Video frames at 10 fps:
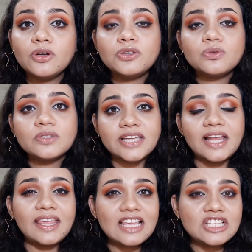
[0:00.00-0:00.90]
not going to
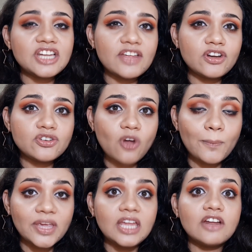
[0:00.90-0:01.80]
tell each and every
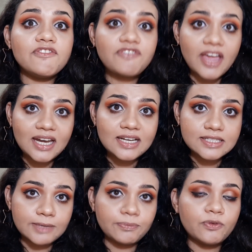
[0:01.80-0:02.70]
topic in a
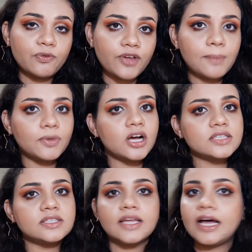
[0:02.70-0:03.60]
very descriptive way
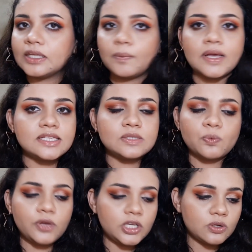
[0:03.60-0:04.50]
because otherwise
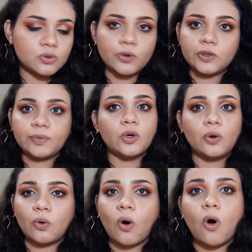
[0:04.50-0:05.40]
this video is going to
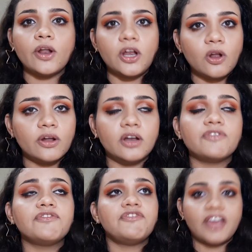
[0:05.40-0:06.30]
be on and
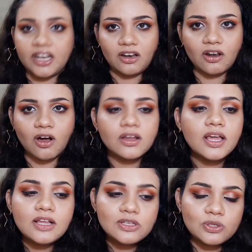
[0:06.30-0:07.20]
on and on very
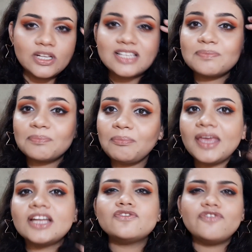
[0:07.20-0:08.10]
long. So just
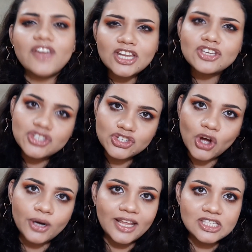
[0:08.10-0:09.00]
make it very
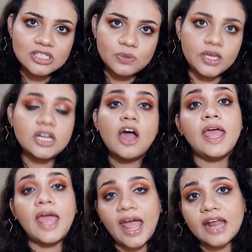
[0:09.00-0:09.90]
short and sweet.
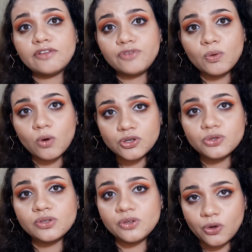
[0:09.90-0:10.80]
And if you
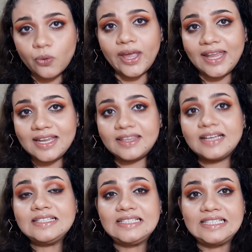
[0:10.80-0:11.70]
want to know
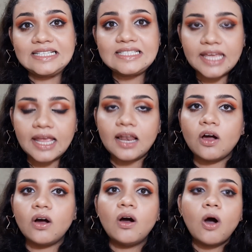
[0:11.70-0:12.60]
anything
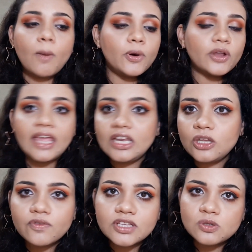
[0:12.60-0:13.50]
detail about
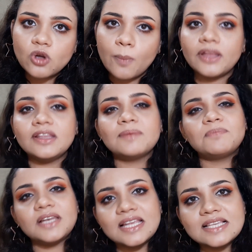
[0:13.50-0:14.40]
any of these topic
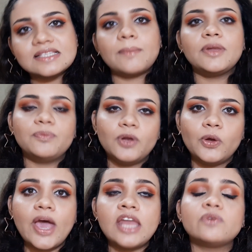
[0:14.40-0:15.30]
then please
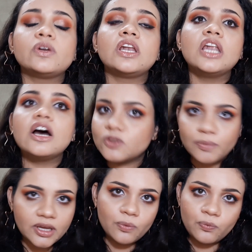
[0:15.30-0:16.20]
comment below and I would
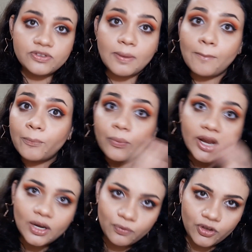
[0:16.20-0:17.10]
love to make a
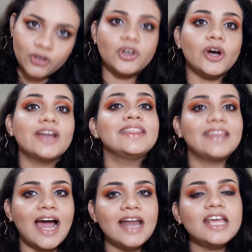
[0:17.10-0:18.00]
separate video
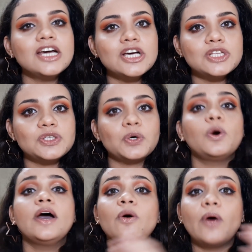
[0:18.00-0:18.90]
on that.
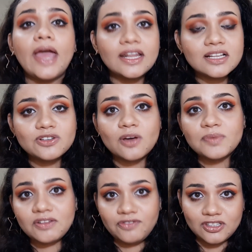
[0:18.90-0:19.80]
So
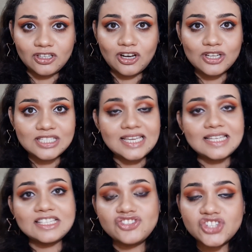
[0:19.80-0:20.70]
anatomy and
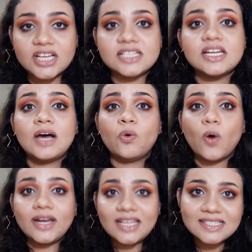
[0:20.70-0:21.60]
physiology is just
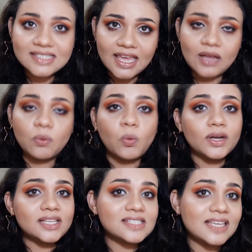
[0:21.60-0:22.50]
what is skin,
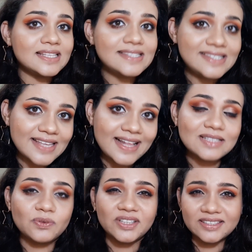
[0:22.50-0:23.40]
what are skin
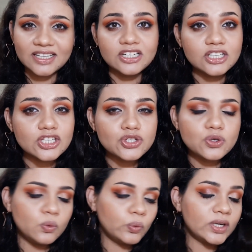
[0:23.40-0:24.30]
cells, what are skin
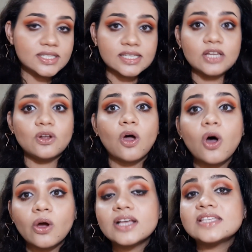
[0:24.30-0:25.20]
tissue, what are skin
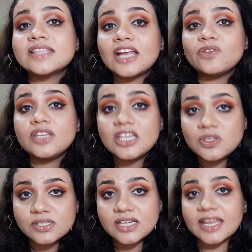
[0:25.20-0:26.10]
organs that you
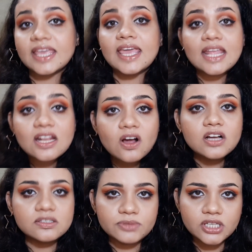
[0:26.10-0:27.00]
need to study in
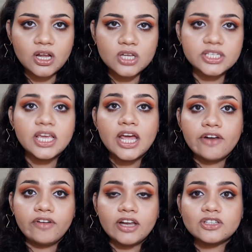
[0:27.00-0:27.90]
cosmetology
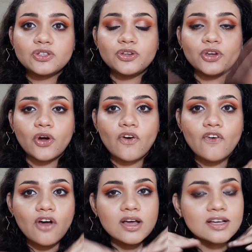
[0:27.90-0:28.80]
related to
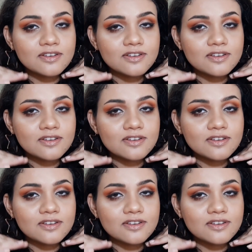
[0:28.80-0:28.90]
your